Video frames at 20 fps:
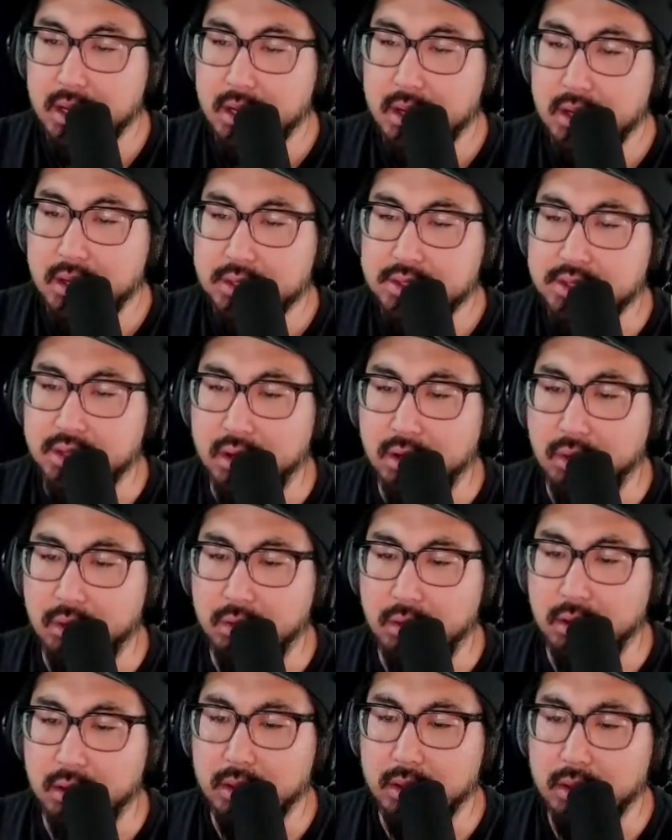
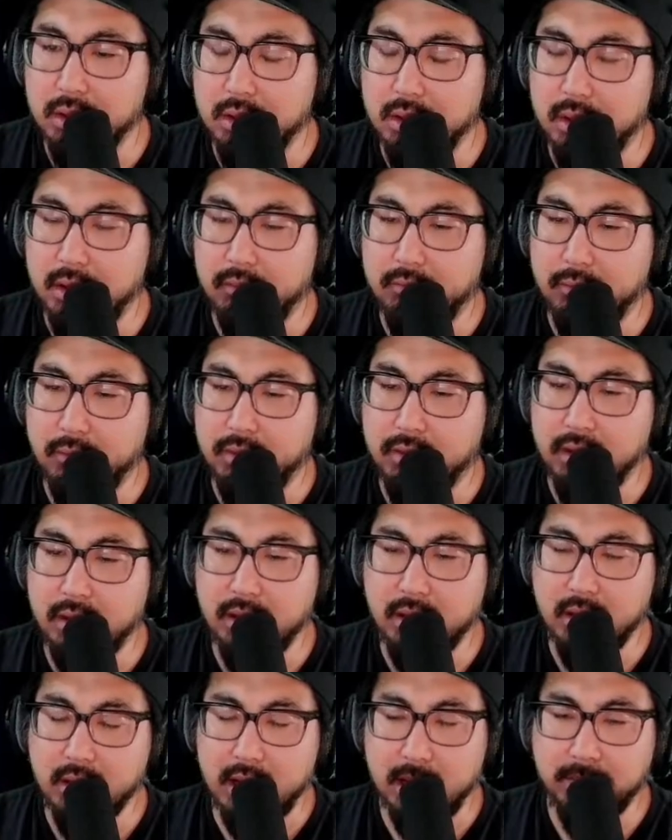So if we're
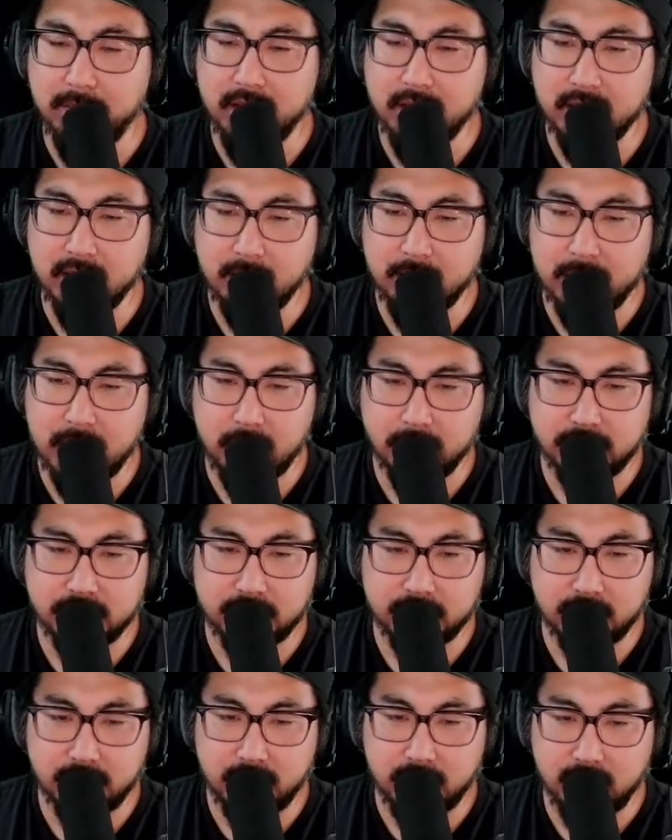thinking, I'm thinking about
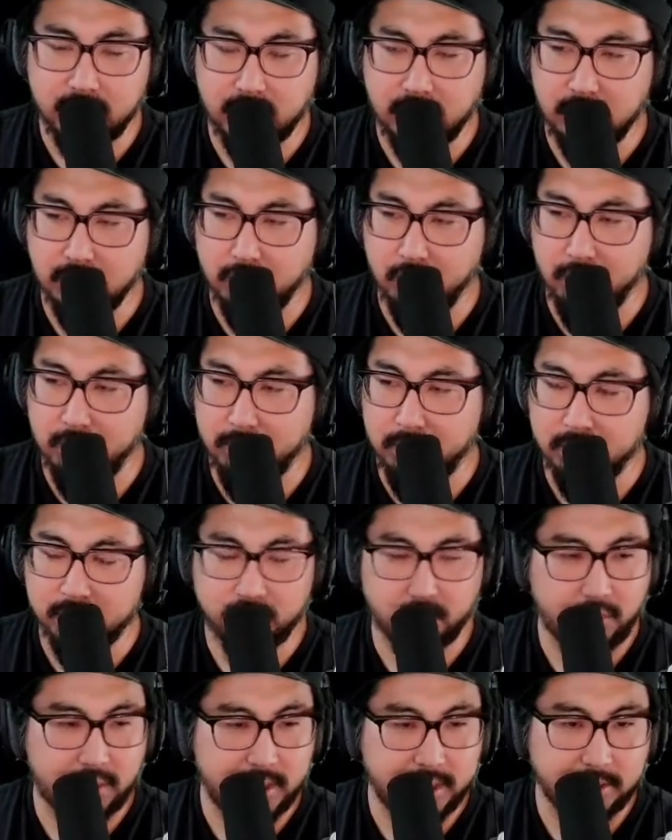the Norbert
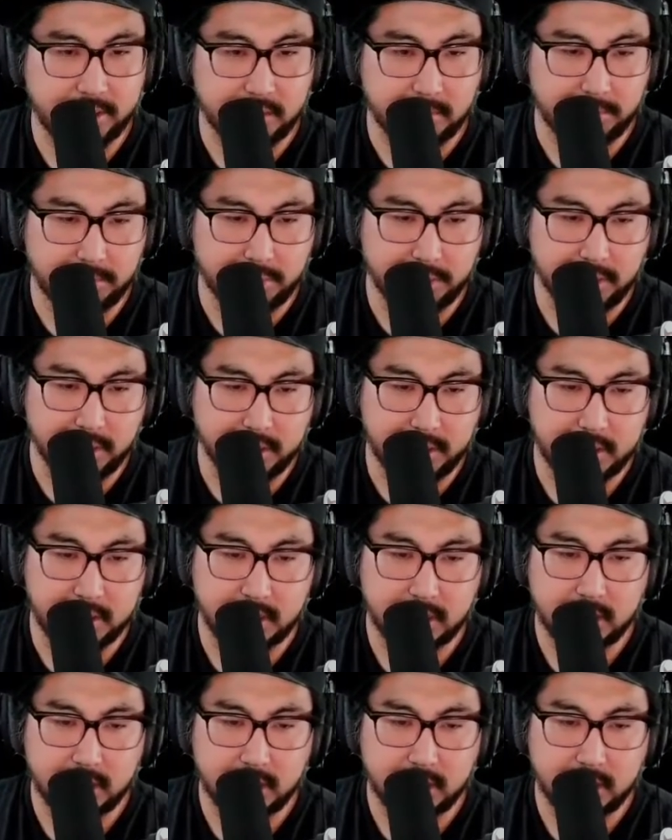Wiener book.